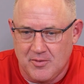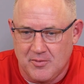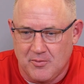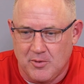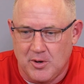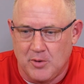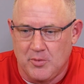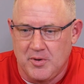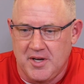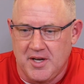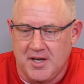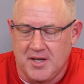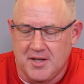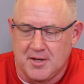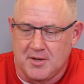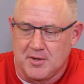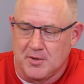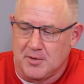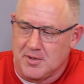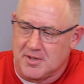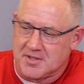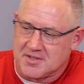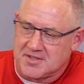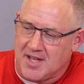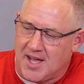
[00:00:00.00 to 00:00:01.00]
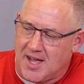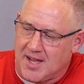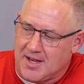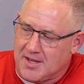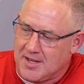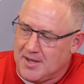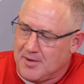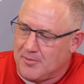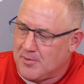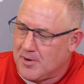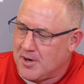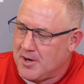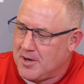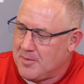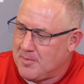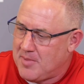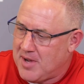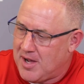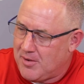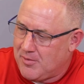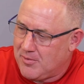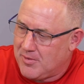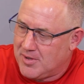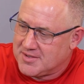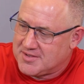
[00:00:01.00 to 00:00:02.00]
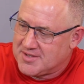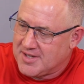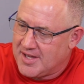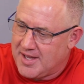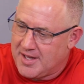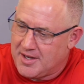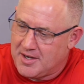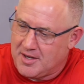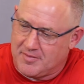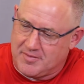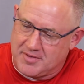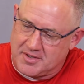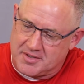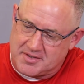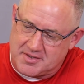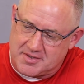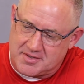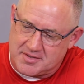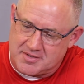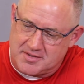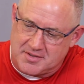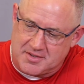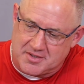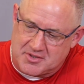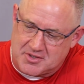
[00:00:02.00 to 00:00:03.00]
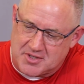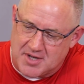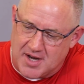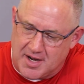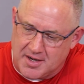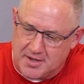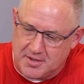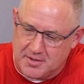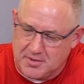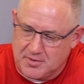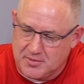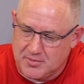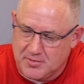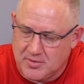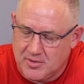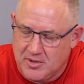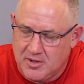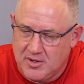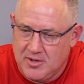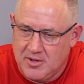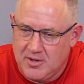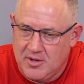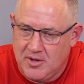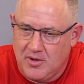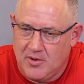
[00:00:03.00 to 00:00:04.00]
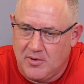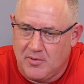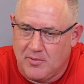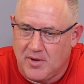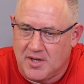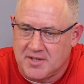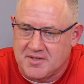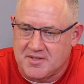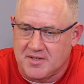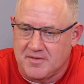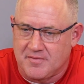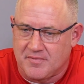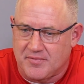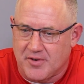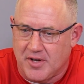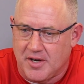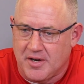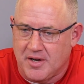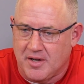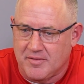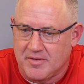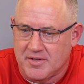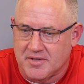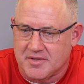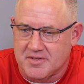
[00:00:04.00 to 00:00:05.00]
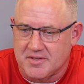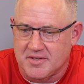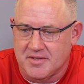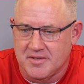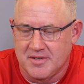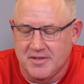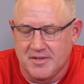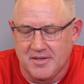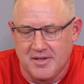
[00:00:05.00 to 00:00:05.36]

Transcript: what we need to do is not get worried about what's ahead of us, just try to do what's in front of us.